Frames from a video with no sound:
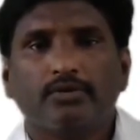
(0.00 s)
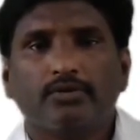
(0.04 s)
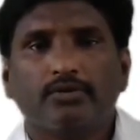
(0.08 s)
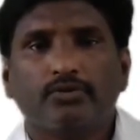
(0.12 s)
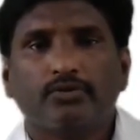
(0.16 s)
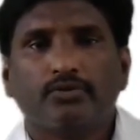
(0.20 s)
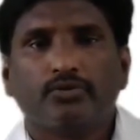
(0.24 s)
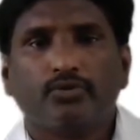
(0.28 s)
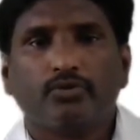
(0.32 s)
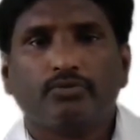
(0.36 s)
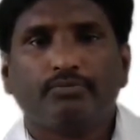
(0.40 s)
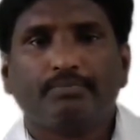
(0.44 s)

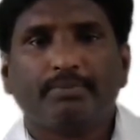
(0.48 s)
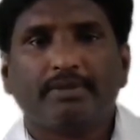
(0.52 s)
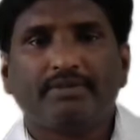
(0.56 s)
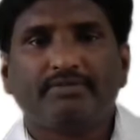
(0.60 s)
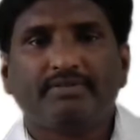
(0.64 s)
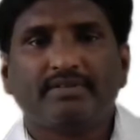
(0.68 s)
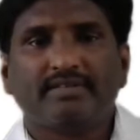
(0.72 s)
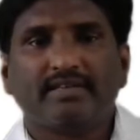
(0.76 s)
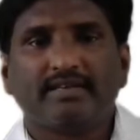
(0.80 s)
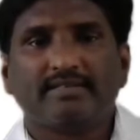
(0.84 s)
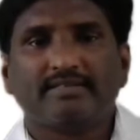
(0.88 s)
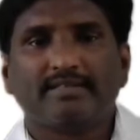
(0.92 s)
So
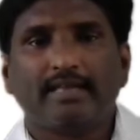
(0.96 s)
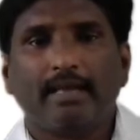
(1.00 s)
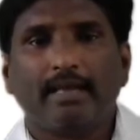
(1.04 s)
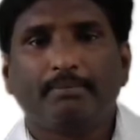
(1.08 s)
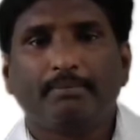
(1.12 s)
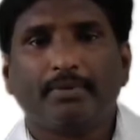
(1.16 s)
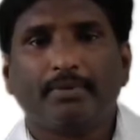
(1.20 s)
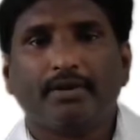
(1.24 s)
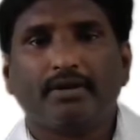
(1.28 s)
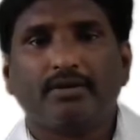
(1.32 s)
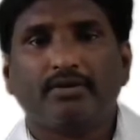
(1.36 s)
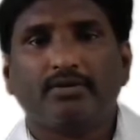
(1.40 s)
previous
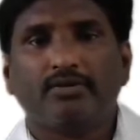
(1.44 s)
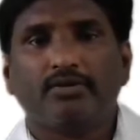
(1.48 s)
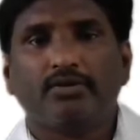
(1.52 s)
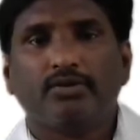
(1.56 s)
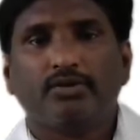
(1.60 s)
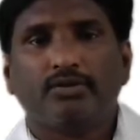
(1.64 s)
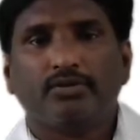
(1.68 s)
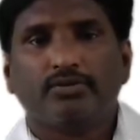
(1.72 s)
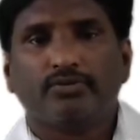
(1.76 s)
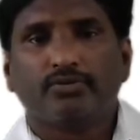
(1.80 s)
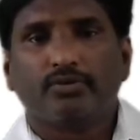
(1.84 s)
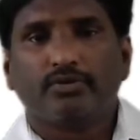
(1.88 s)
example.
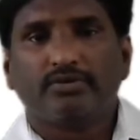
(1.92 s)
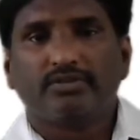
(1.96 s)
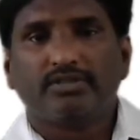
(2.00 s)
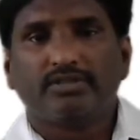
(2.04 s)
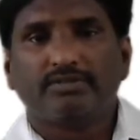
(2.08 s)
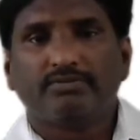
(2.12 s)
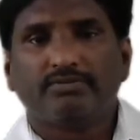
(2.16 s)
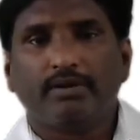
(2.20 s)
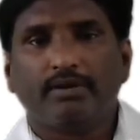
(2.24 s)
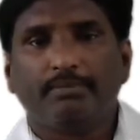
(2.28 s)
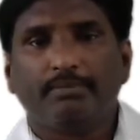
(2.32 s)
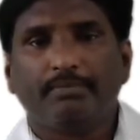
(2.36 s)
So
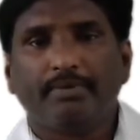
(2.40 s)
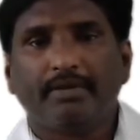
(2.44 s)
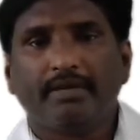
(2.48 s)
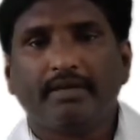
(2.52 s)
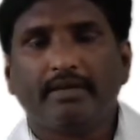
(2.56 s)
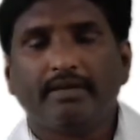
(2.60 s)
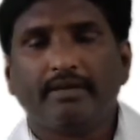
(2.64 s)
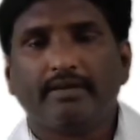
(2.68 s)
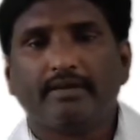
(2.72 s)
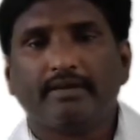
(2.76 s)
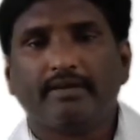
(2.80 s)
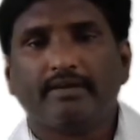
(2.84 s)
this will
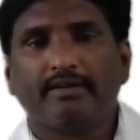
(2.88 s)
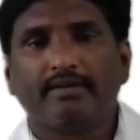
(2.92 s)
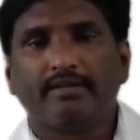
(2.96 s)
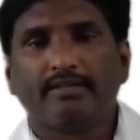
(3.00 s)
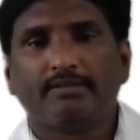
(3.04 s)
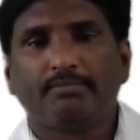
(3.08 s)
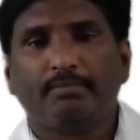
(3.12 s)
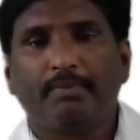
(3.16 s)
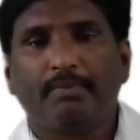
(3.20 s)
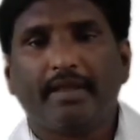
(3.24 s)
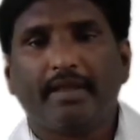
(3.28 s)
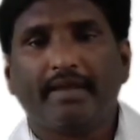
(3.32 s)
be
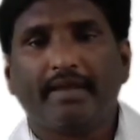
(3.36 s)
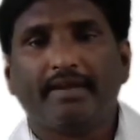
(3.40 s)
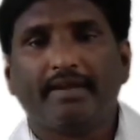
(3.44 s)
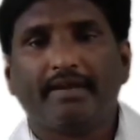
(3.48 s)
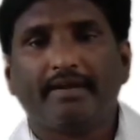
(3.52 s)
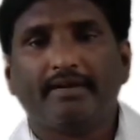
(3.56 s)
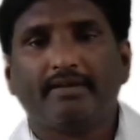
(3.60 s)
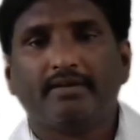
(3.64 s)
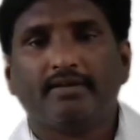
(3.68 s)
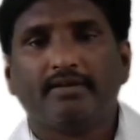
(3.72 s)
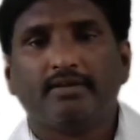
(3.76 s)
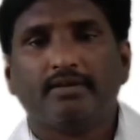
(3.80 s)

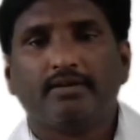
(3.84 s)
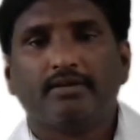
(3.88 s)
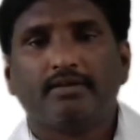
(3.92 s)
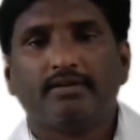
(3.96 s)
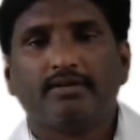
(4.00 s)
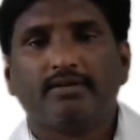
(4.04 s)
displayed